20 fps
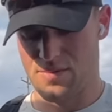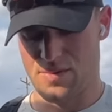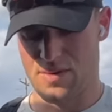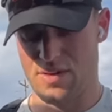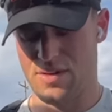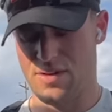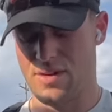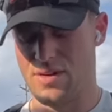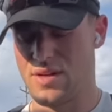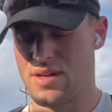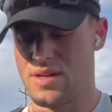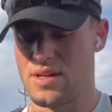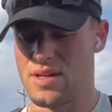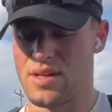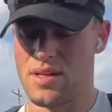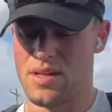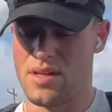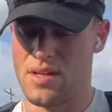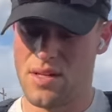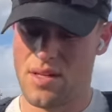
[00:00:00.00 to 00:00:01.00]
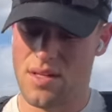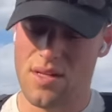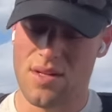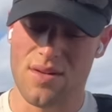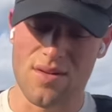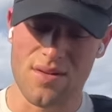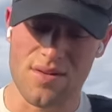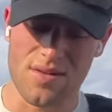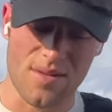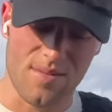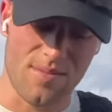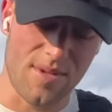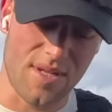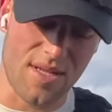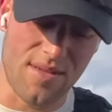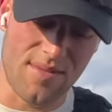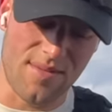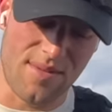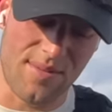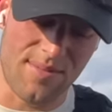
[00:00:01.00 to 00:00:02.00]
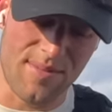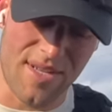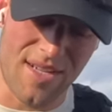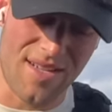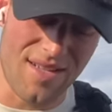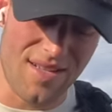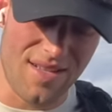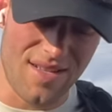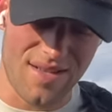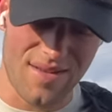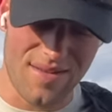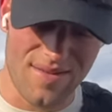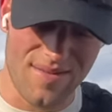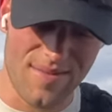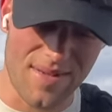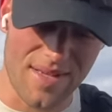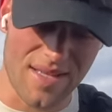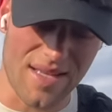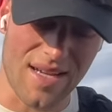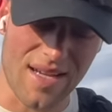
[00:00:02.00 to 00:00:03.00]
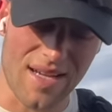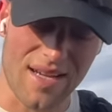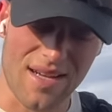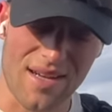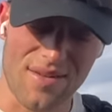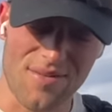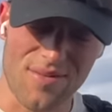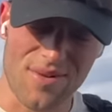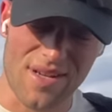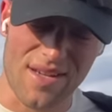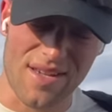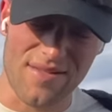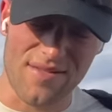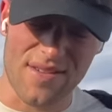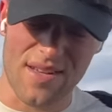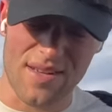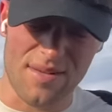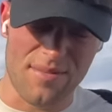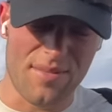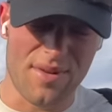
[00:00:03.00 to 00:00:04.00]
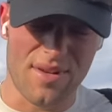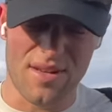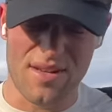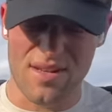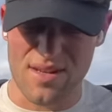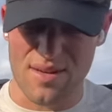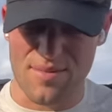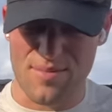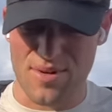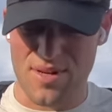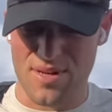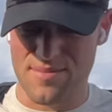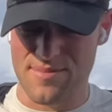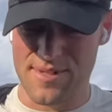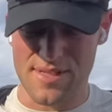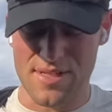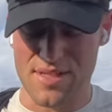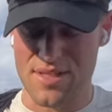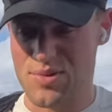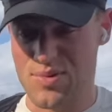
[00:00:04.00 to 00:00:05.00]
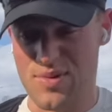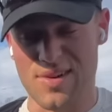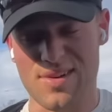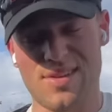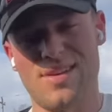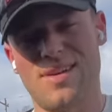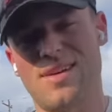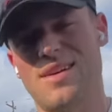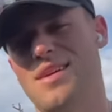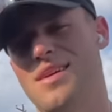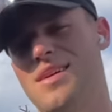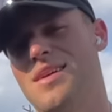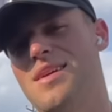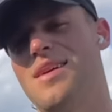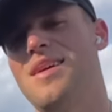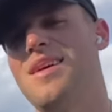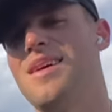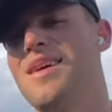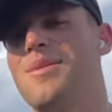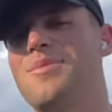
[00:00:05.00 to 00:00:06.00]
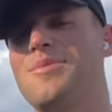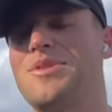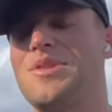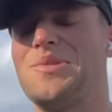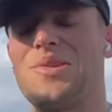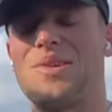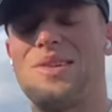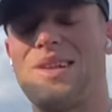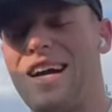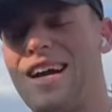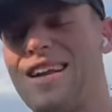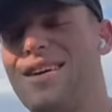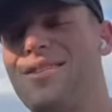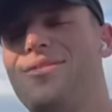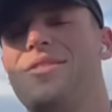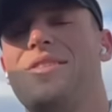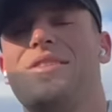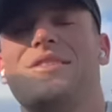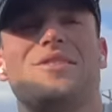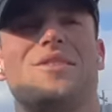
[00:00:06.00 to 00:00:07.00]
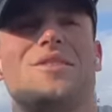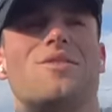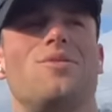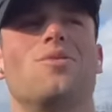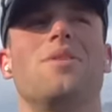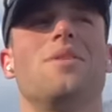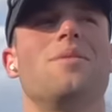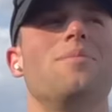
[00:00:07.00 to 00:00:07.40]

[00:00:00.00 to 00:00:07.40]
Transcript: what you're doing. Or sometimes you might be like, oh, I wanna give up, but I promise it's worth it. I'm so glad I finished the 20